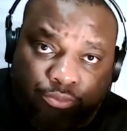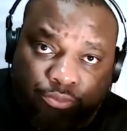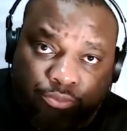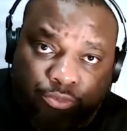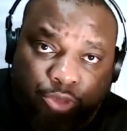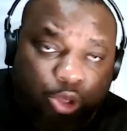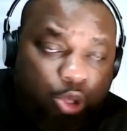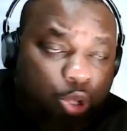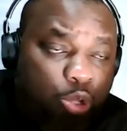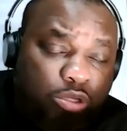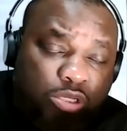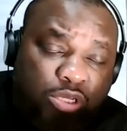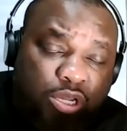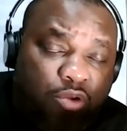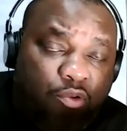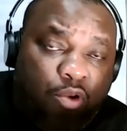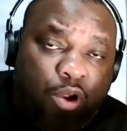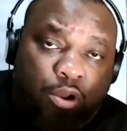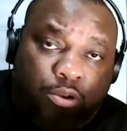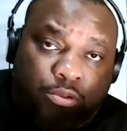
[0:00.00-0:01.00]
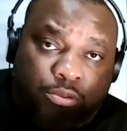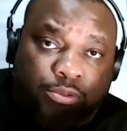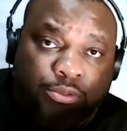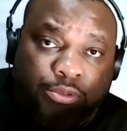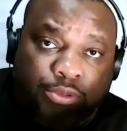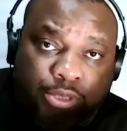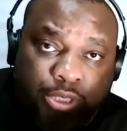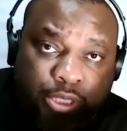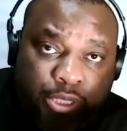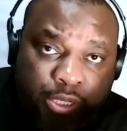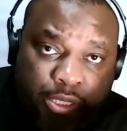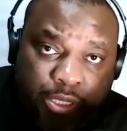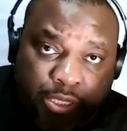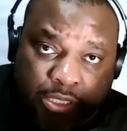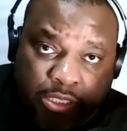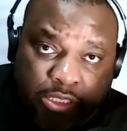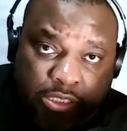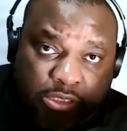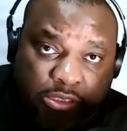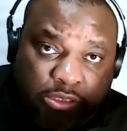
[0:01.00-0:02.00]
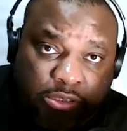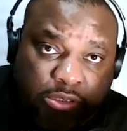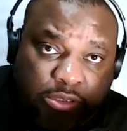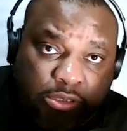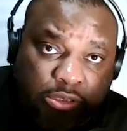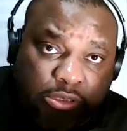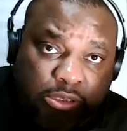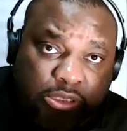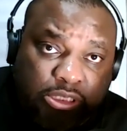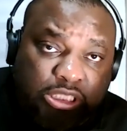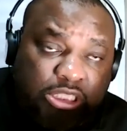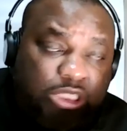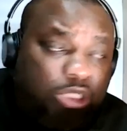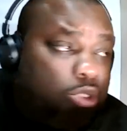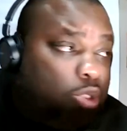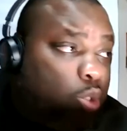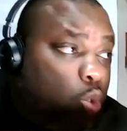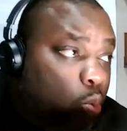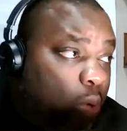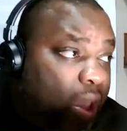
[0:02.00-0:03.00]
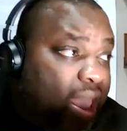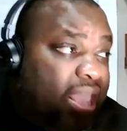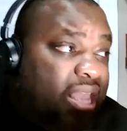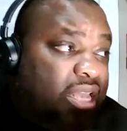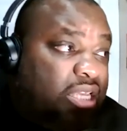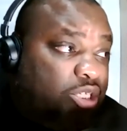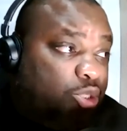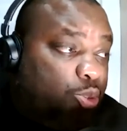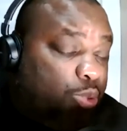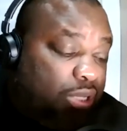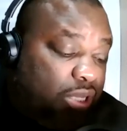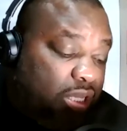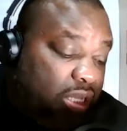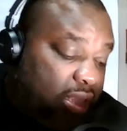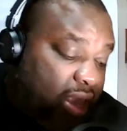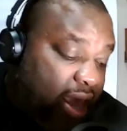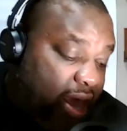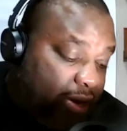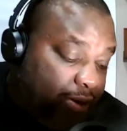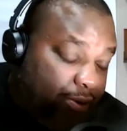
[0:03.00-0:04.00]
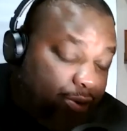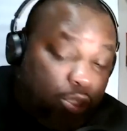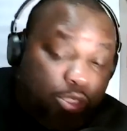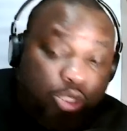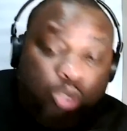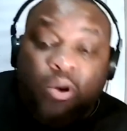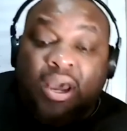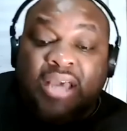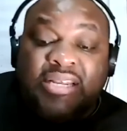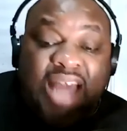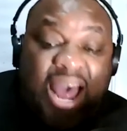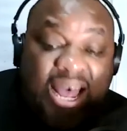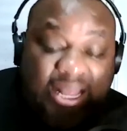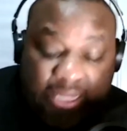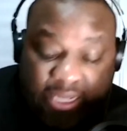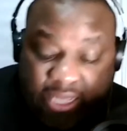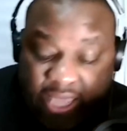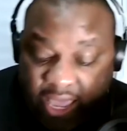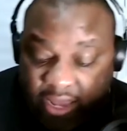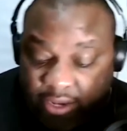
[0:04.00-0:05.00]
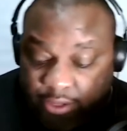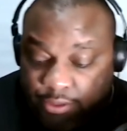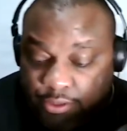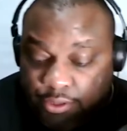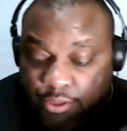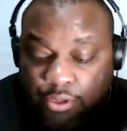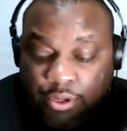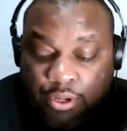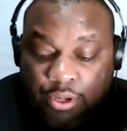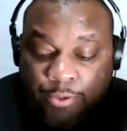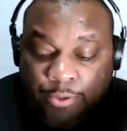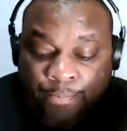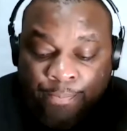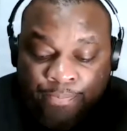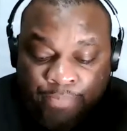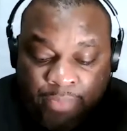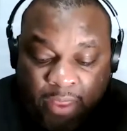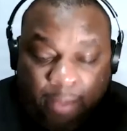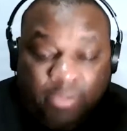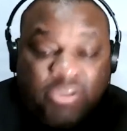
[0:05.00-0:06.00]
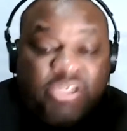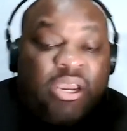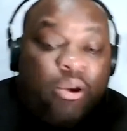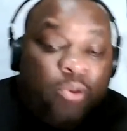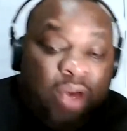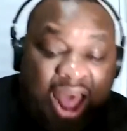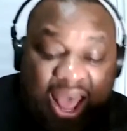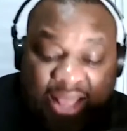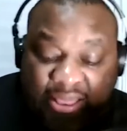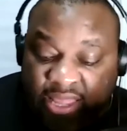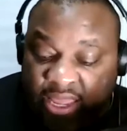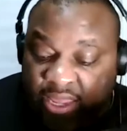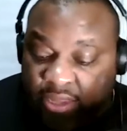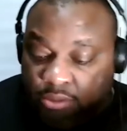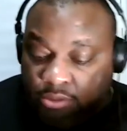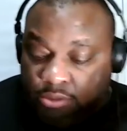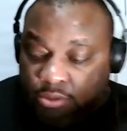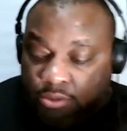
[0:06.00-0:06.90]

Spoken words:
You're using it wrong. There's two ways you can look at it, or two ways I look at it. I'm gonna tell you what I think.